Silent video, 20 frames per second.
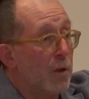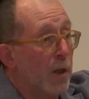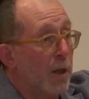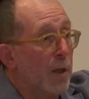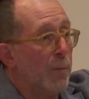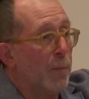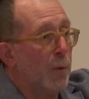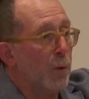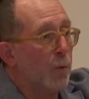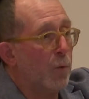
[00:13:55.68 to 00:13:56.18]

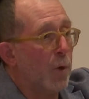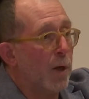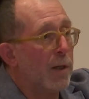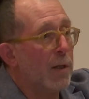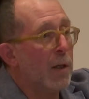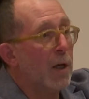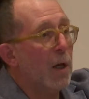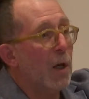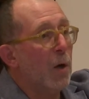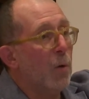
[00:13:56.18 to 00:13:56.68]
was
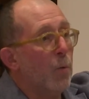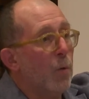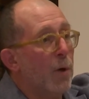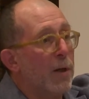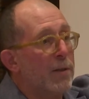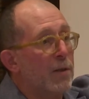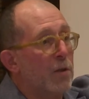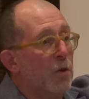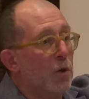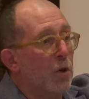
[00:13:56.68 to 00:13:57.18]
the
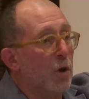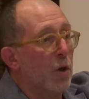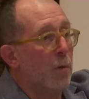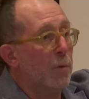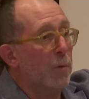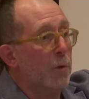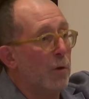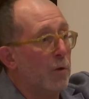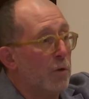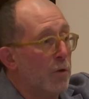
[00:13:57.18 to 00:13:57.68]
number
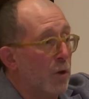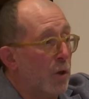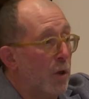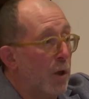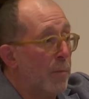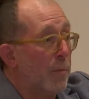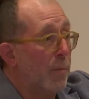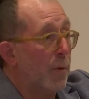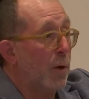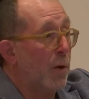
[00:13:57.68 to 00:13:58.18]
of
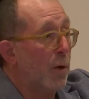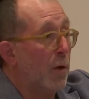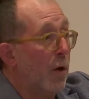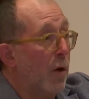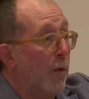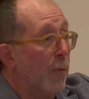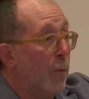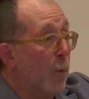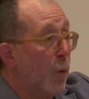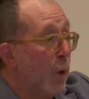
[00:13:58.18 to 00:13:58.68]
workers
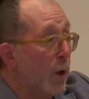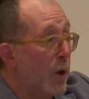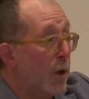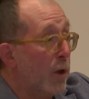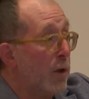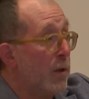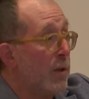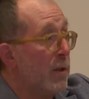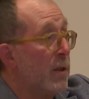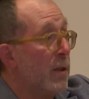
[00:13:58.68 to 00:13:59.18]
in the
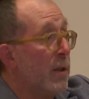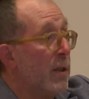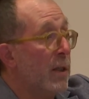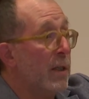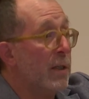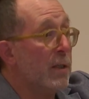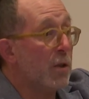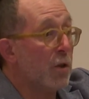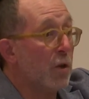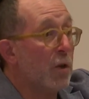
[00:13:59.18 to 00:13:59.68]
DMO, in the
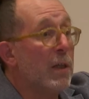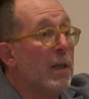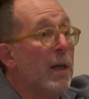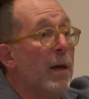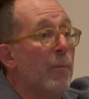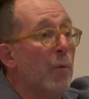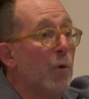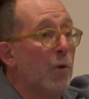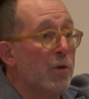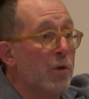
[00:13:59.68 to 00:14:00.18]
company.
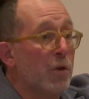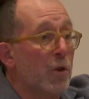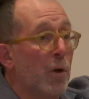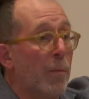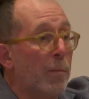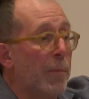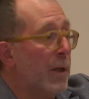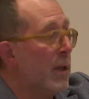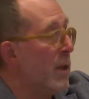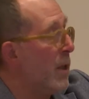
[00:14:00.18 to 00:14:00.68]
ETP
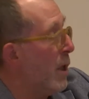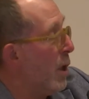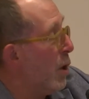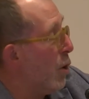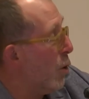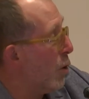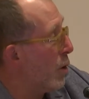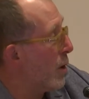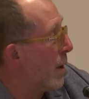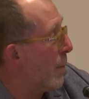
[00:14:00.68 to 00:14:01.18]
in French
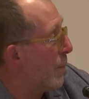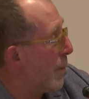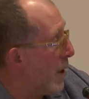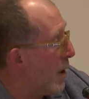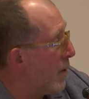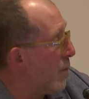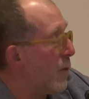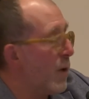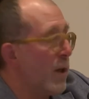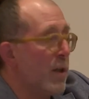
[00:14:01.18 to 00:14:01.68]
is
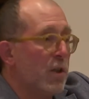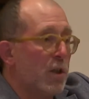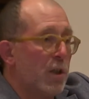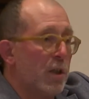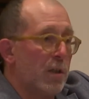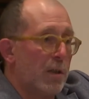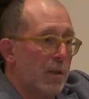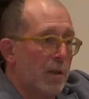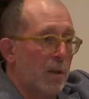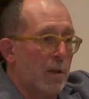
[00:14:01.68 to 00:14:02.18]

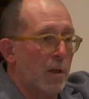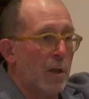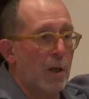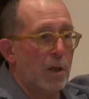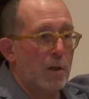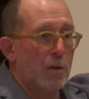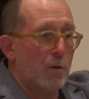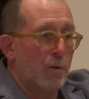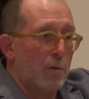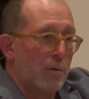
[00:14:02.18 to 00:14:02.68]
the name for
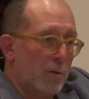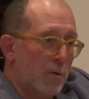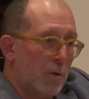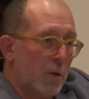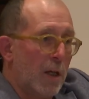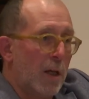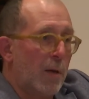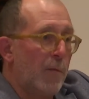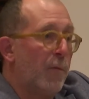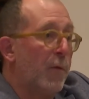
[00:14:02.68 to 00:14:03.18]
the
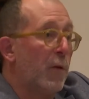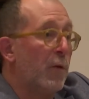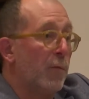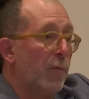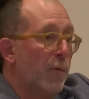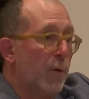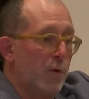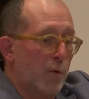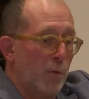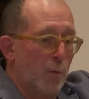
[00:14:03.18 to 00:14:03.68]
workers.
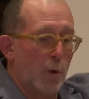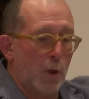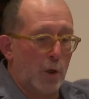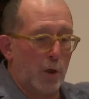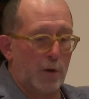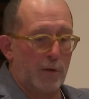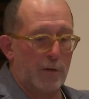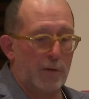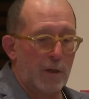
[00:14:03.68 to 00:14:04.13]
The